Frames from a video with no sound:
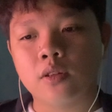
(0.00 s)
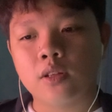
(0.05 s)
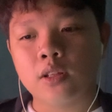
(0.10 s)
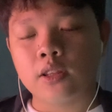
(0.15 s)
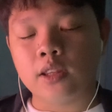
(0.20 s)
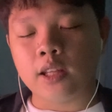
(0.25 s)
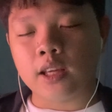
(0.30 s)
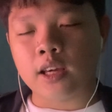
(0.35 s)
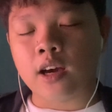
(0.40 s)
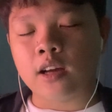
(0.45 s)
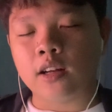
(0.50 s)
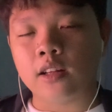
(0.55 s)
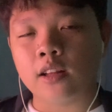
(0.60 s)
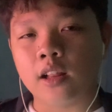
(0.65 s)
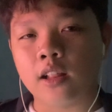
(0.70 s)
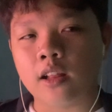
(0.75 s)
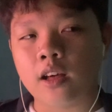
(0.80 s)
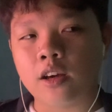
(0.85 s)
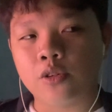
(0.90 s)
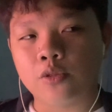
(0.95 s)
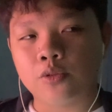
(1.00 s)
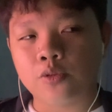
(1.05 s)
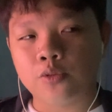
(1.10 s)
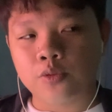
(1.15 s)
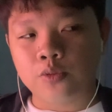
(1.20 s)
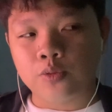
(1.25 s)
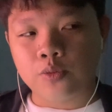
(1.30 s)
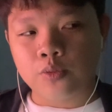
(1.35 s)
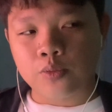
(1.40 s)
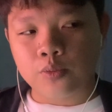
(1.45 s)
They cut a lot of
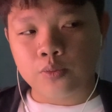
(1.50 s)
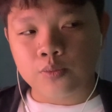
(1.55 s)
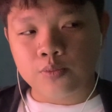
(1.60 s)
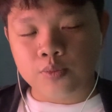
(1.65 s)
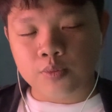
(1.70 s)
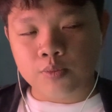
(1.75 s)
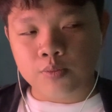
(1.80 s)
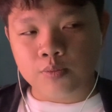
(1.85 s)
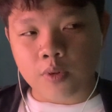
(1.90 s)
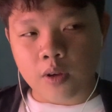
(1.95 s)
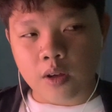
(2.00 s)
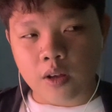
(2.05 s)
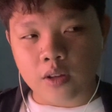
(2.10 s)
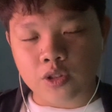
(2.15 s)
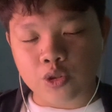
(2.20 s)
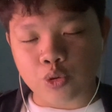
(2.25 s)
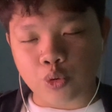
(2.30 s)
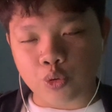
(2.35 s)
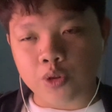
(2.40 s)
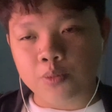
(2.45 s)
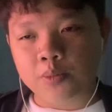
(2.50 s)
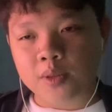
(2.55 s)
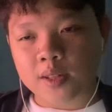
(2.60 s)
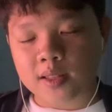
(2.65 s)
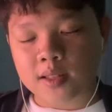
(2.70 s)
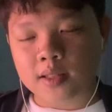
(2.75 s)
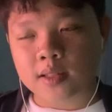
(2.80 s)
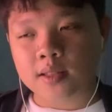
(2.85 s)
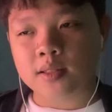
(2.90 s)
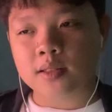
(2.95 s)
story
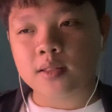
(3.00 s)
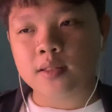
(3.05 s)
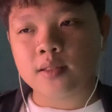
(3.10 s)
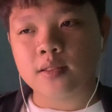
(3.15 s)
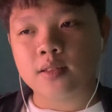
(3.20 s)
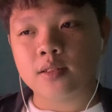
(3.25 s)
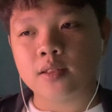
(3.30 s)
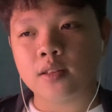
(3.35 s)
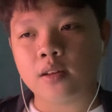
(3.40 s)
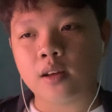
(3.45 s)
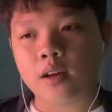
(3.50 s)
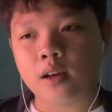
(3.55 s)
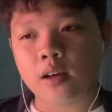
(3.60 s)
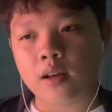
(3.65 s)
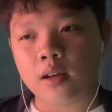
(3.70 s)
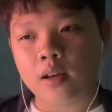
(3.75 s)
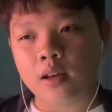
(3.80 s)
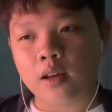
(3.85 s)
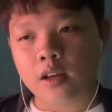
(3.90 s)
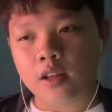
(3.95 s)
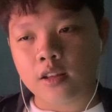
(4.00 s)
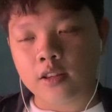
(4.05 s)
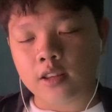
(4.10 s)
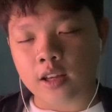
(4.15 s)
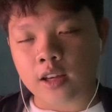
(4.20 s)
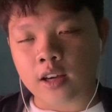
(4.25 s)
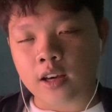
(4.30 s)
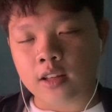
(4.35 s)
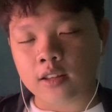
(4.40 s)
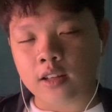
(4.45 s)
bits. They
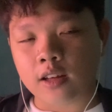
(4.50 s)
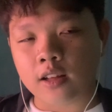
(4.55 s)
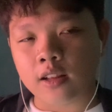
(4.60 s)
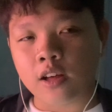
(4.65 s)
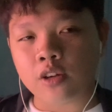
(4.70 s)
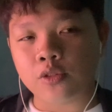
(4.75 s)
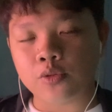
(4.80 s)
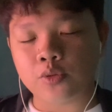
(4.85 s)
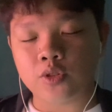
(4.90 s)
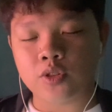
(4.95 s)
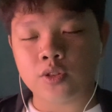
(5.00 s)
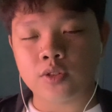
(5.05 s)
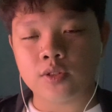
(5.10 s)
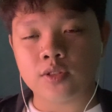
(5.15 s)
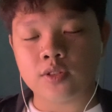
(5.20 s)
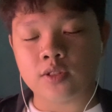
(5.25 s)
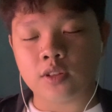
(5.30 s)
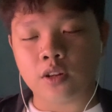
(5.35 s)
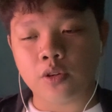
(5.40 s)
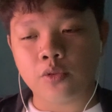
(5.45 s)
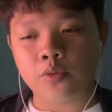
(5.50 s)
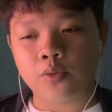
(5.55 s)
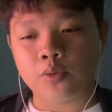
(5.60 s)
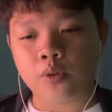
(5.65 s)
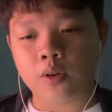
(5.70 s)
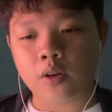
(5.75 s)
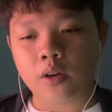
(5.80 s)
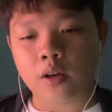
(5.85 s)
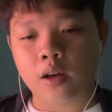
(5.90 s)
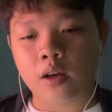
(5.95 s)
cut a lot of stuff
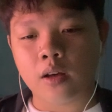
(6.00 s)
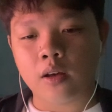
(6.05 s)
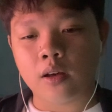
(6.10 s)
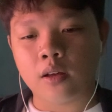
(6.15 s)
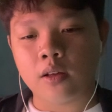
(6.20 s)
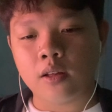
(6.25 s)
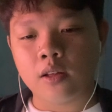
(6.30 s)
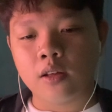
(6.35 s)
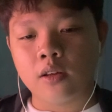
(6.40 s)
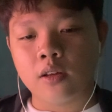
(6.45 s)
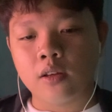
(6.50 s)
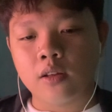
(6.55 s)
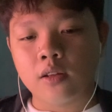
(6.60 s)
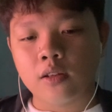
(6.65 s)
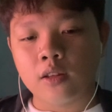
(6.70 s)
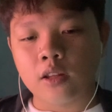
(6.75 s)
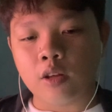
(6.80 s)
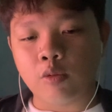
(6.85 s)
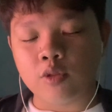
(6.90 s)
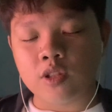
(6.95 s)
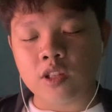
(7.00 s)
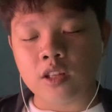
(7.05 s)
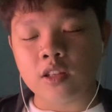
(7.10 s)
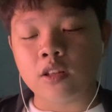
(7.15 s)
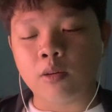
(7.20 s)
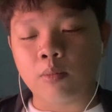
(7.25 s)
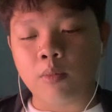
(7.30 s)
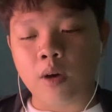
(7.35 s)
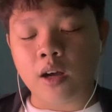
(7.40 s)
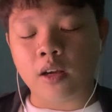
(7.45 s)
that was in
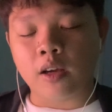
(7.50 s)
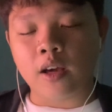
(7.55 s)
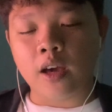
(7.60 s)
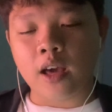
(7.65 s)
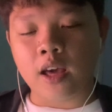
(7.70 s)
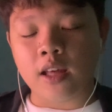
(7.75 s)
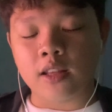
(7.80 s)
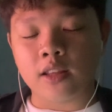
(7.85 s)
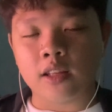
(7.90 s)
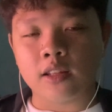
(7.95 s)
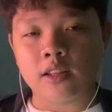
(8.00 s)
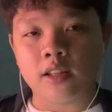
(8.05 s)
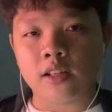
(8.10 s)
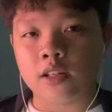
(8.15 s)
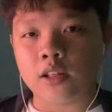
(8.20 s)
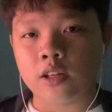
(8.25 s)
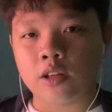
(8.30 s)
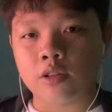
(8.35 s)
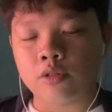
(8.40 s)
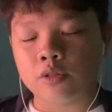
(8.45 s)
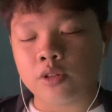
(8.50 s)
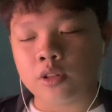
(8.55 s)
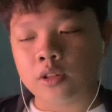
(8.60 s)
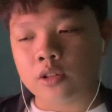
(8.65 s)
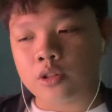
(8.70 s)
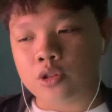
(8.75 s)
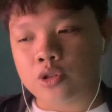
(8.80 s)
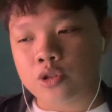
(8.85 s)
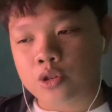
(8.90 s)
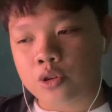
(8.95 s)
the manga, and they didn't include it in
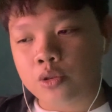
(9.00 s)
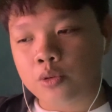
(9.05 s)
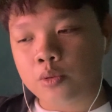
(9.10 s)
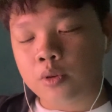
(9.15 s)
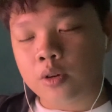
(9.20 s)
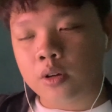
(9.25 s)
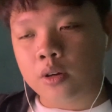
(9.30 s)
the show.